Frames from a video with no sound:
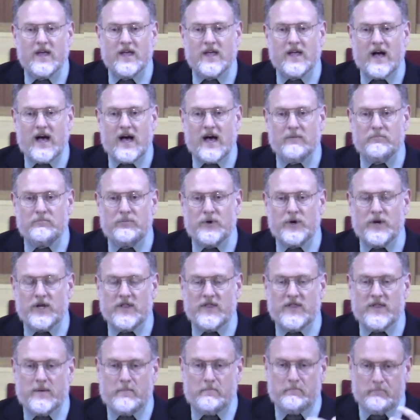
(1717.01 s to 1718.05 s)
God put
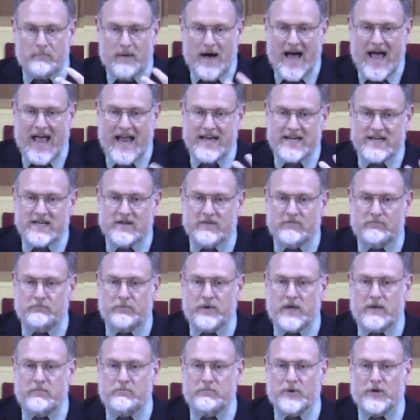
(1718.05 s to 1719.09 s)
in the mind of
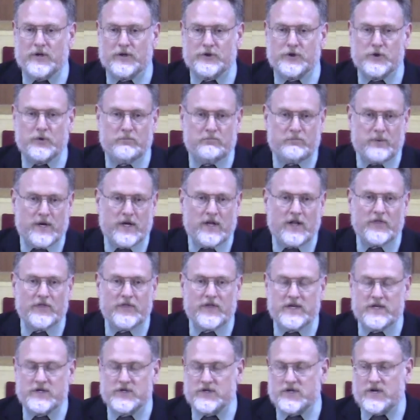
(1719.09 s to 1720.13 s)
people to
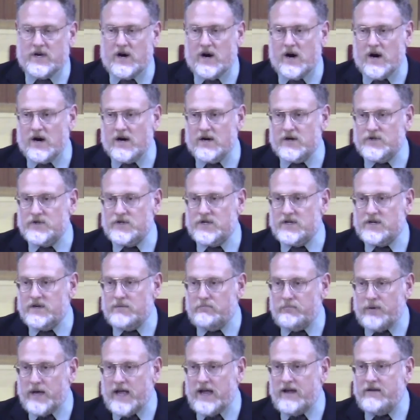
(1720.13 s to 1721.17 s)
build these cars and to
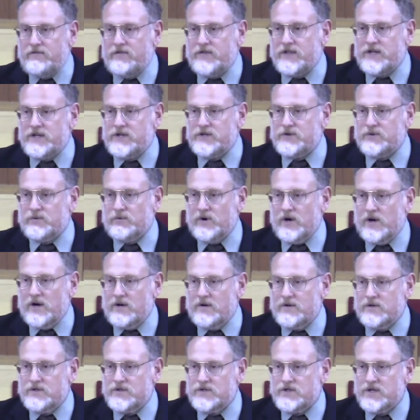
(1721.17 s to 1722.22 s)
pave these
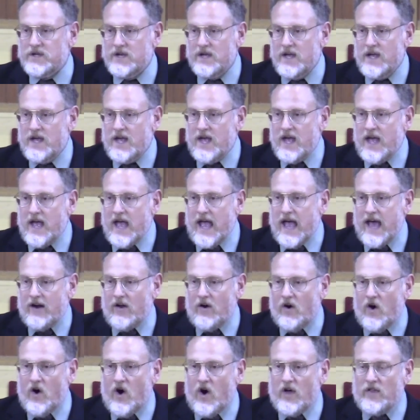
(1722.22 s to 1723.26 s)
roads, and
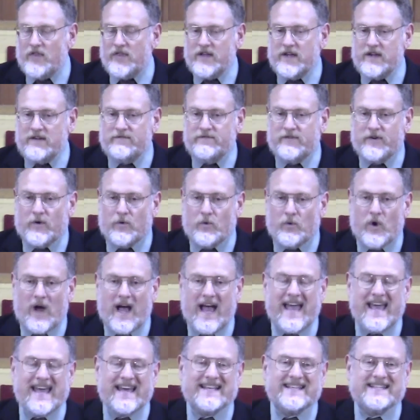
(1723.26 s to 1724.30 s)
all the
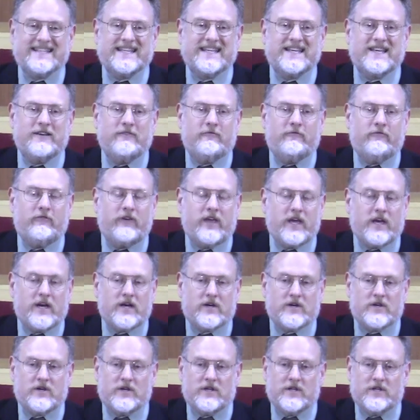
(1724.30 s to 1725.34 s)
variety of
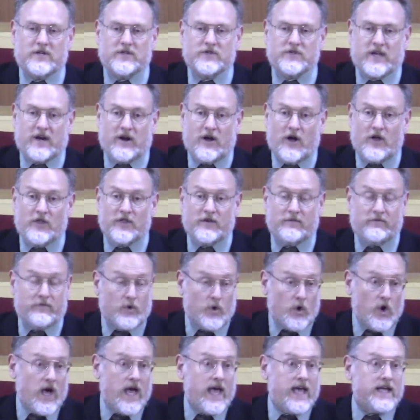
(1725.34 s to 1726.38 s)
vehicles and all the
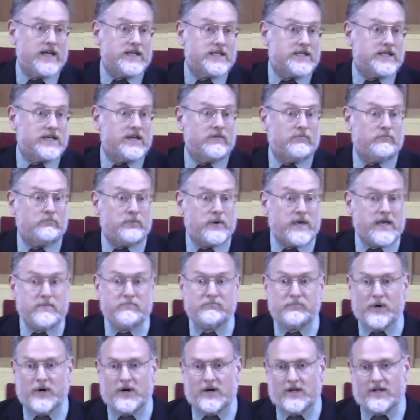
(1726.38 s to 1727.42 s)
variety of
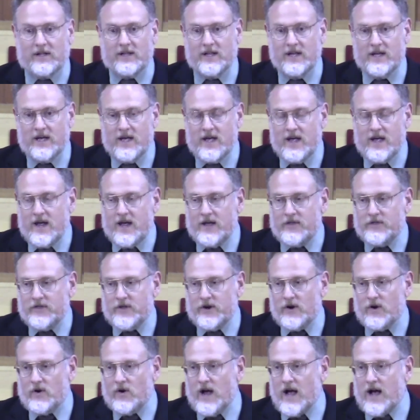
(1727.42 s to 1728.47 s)
people
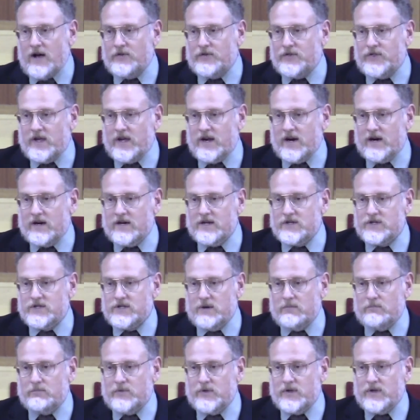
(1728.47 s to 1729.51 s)
that are out there is
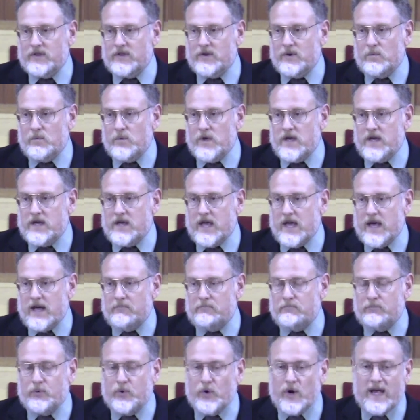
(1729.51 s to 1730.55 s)
something that we
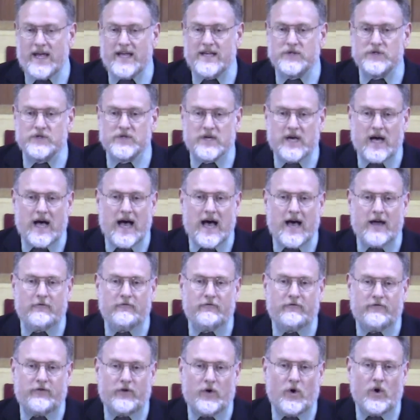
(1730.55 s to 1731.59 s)
can praise God
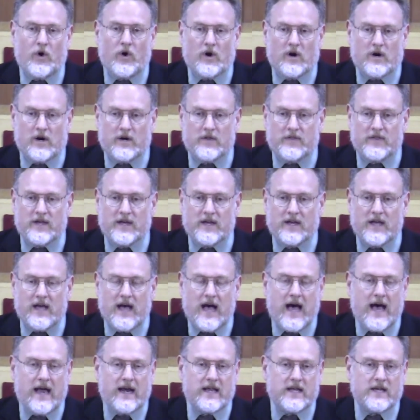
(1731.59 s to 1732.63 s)
for, that
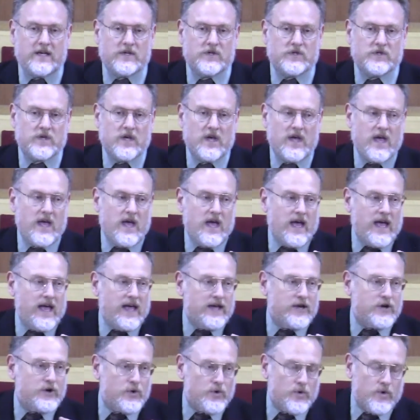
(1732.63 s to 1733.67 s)
God is
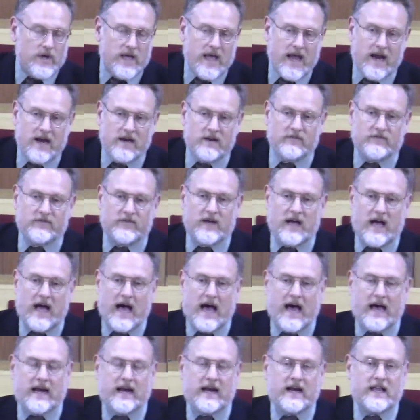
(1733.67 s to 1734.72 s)
a creative
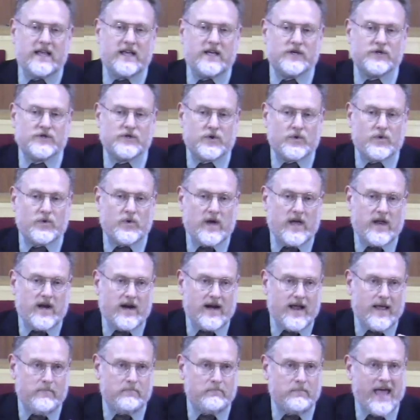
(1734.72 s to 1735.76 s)
God and He has
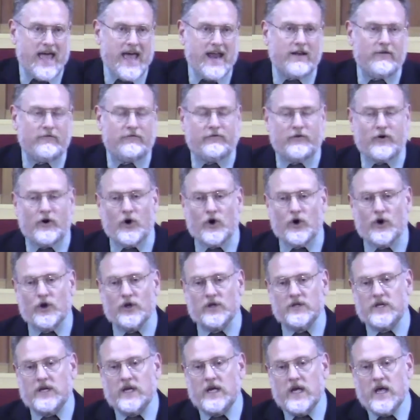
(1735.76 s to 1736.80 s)
created a
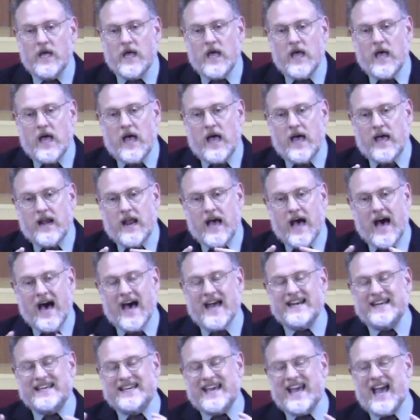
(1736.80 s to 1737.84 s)
manifold, an
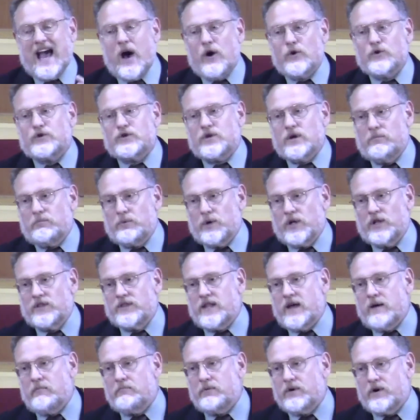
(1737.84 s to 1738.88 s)
uncountable
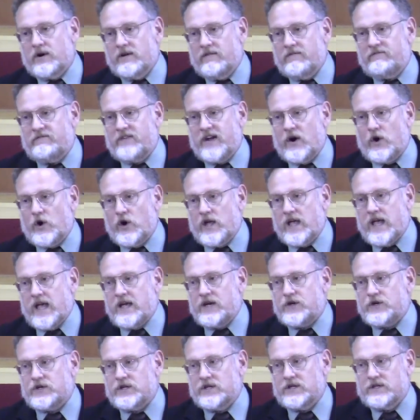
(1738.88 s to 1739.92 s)
number of
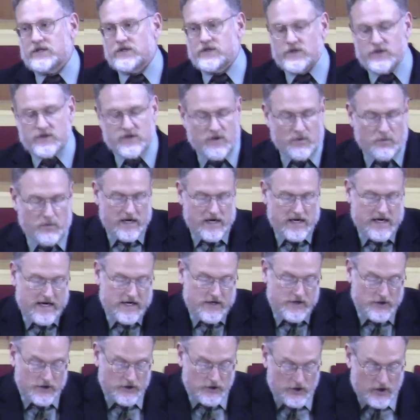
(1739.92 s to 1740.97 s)
variations that
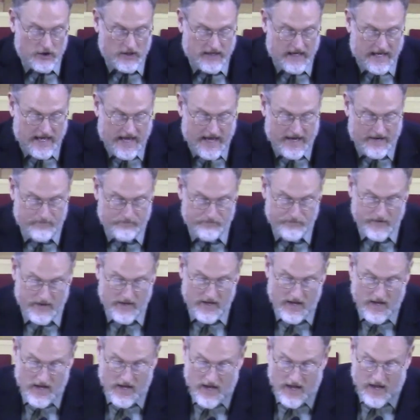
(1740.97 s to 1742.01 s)
need to look at
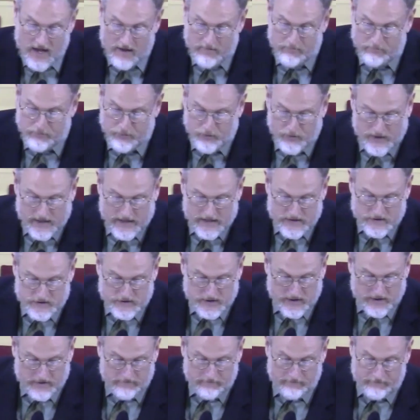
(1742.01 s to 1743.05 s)
and praise
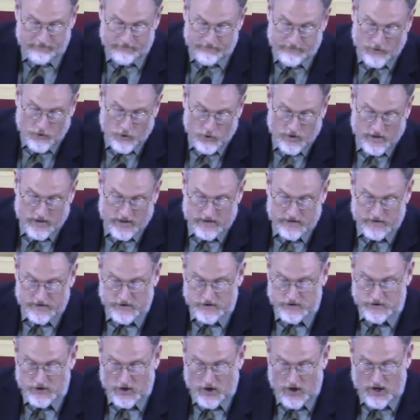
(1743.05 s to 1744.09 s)
him for it.
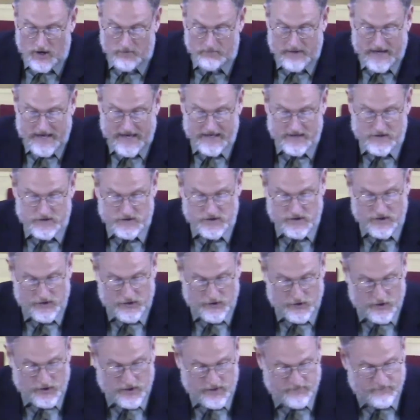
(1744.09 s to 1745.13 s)
The psalm ends in
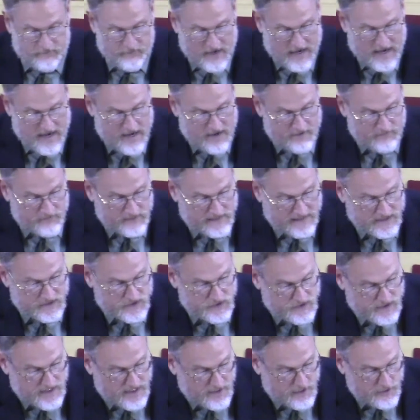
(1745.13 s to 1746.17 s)
35 Let
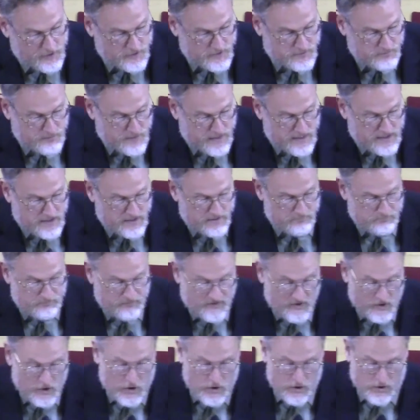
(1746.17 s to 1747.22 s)
sinners be
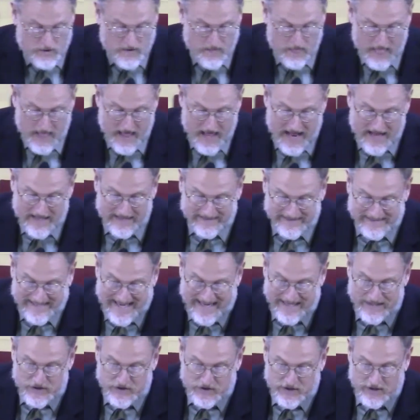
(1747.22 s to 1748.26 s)
confused,
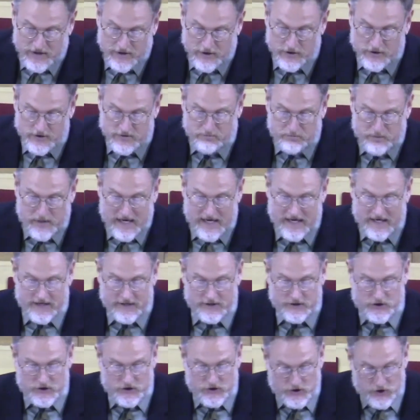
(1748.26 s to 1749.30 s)
let sinners be
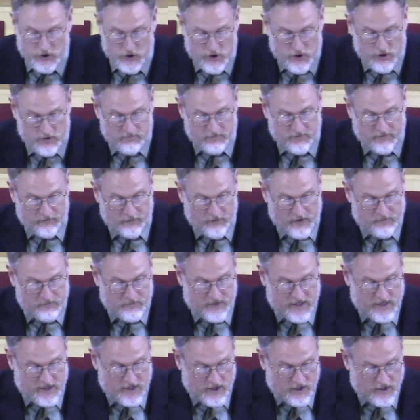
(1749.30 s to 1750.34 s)
consumed from
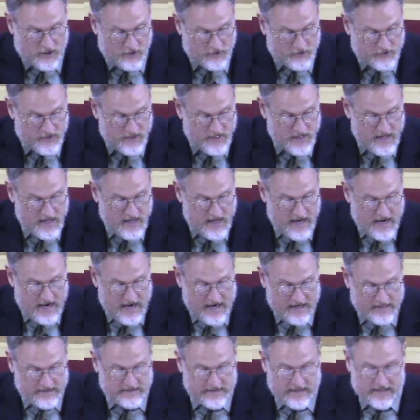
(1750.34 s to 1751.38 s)
the earth,
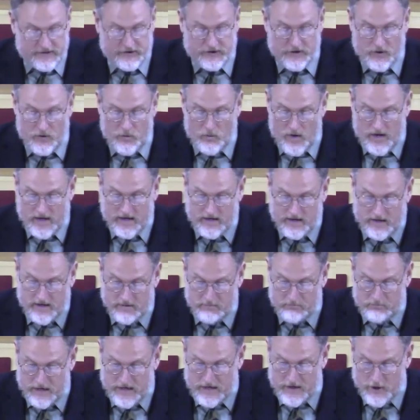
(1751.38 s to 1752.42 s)
and let the
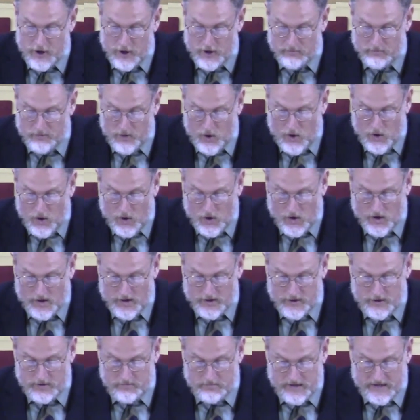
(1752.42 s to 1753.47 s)
wicked be no more.
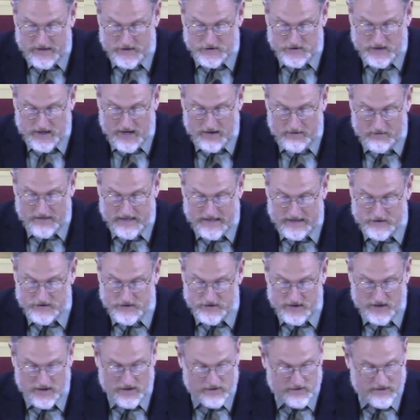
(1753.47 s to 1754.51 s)
And you may say, Well, that's
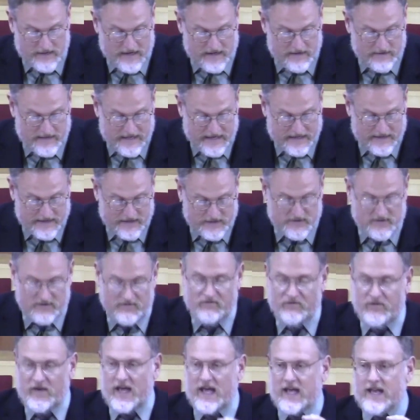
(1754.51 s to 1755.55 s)
no, that, that
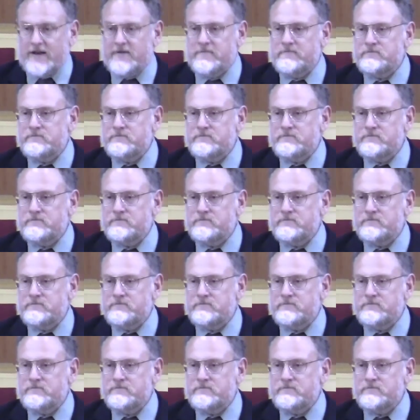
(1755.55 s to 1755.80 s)
doesn't fit.